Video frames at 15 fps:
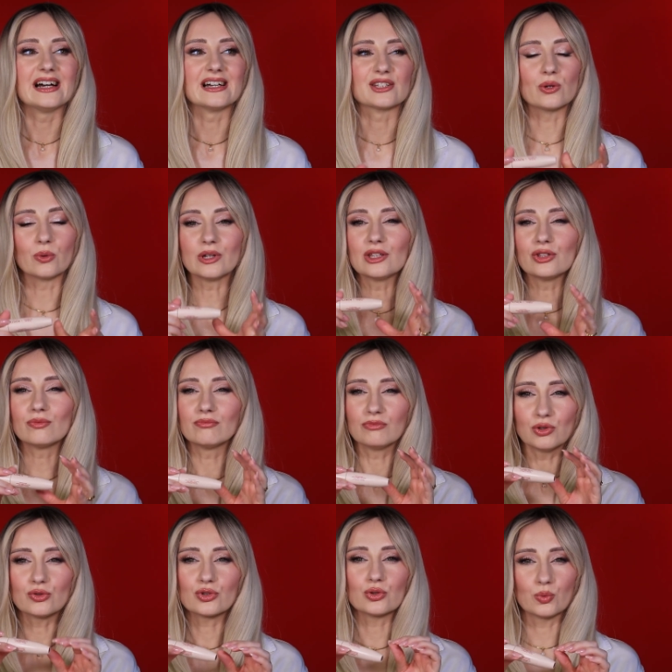So
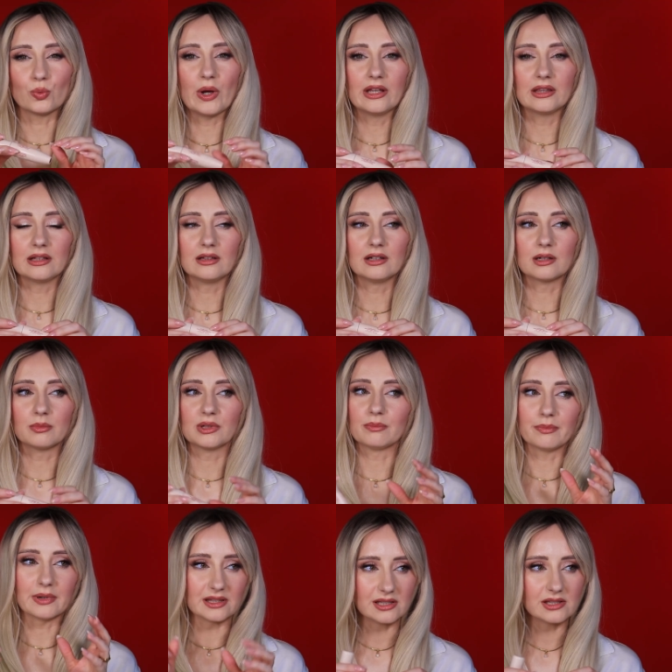you should wait a little
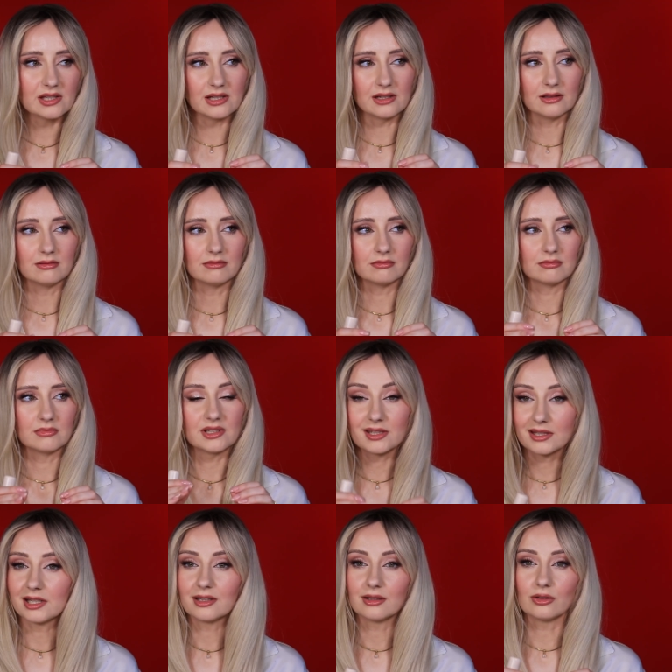bit, but still
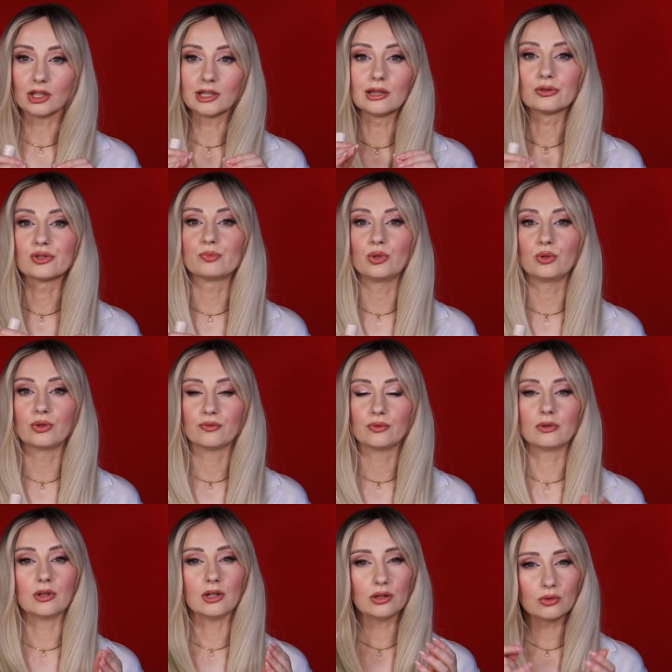it looks
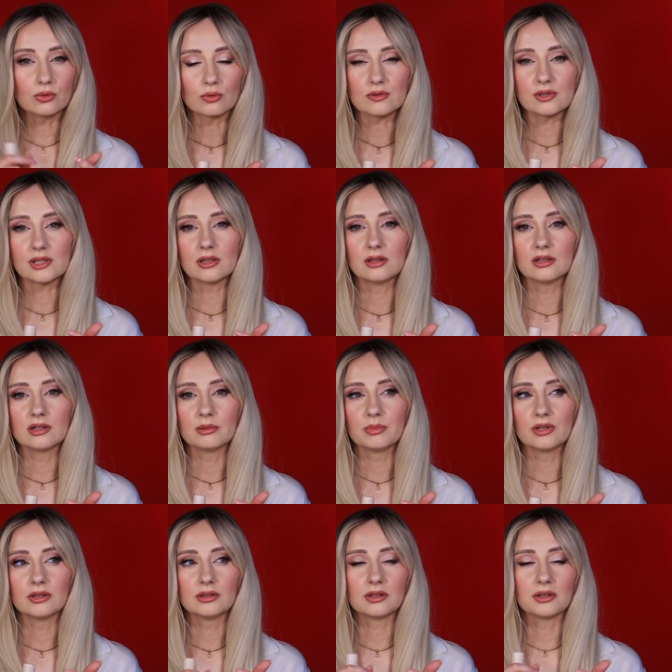beautiful. It curls a little
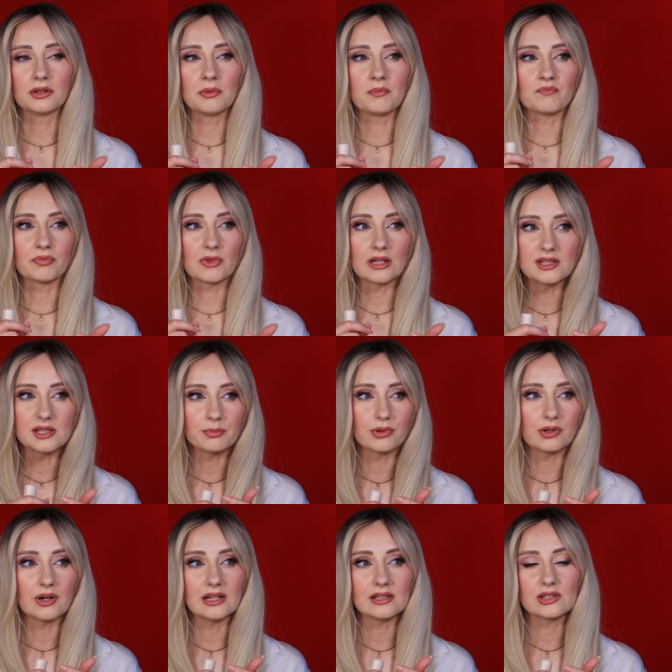bit, it
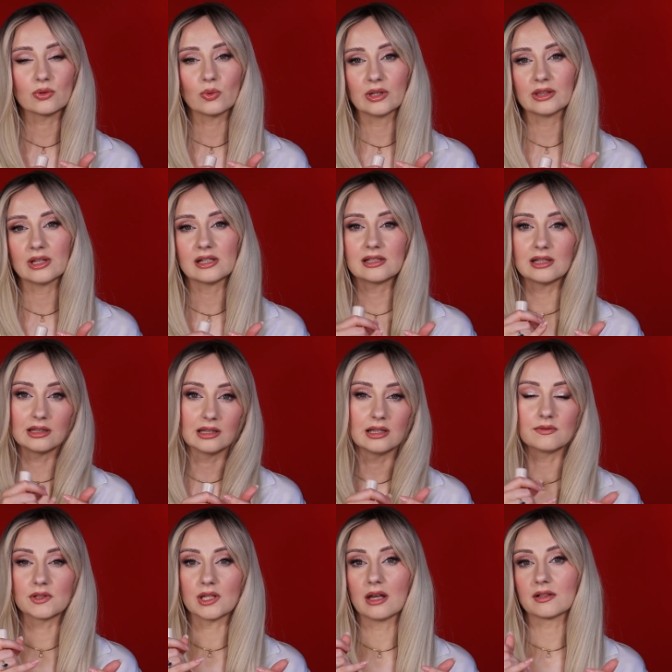separates quite nicely, it
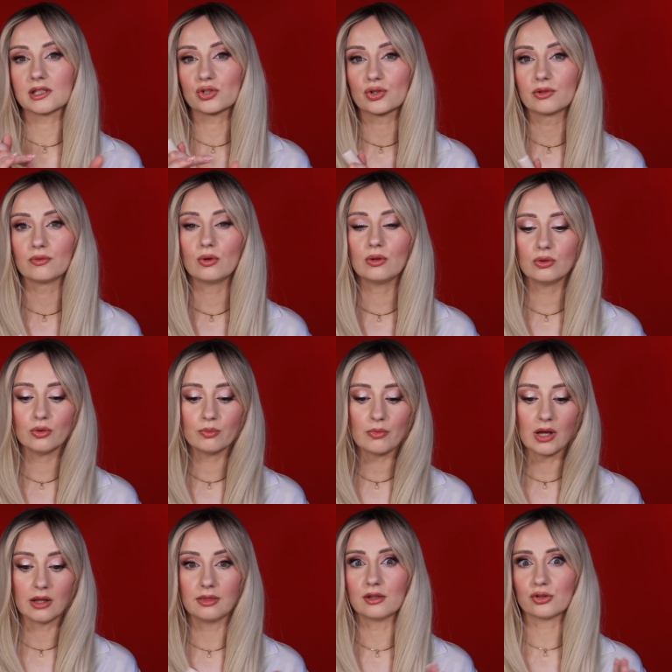gives extra volume,
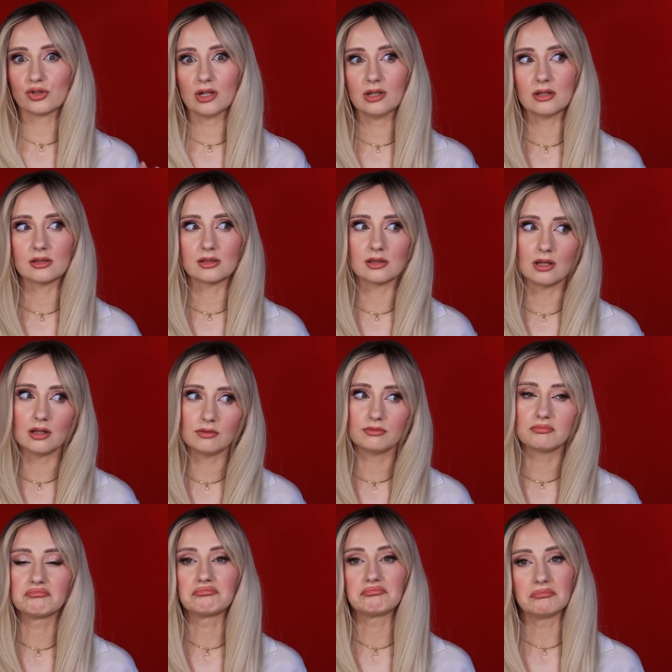and the shade itself
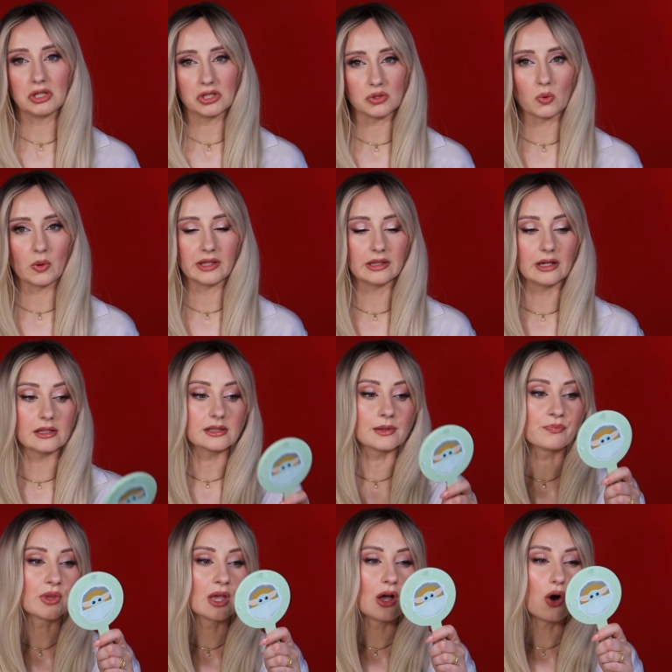is quite nice.
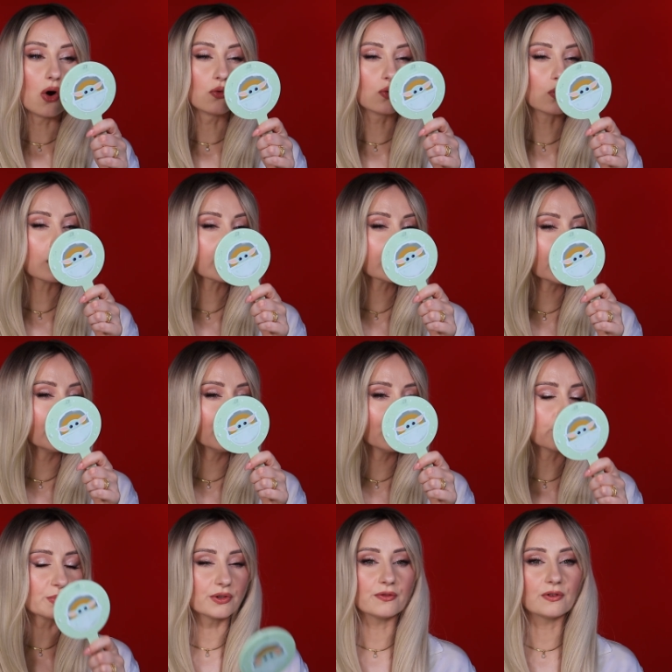Of course, if
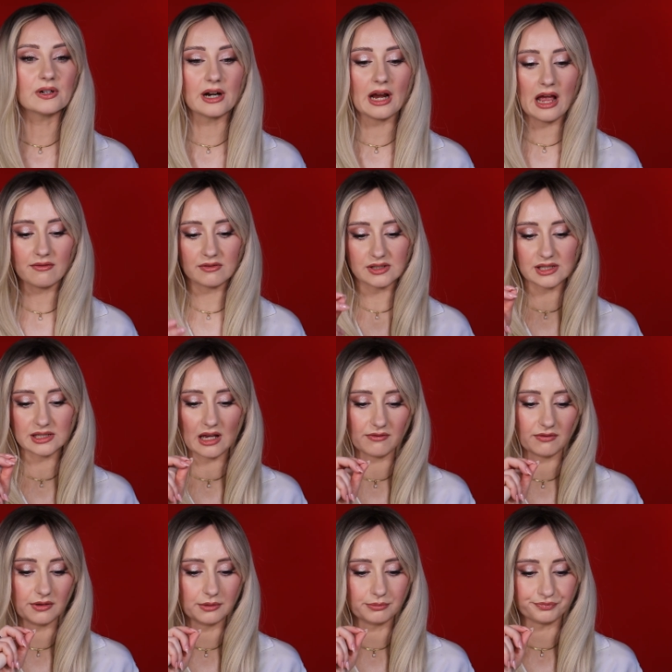you prefer having
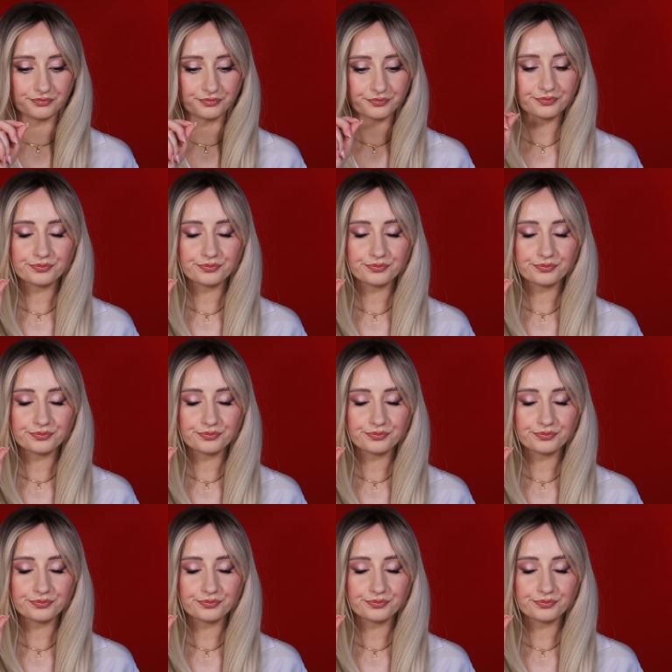something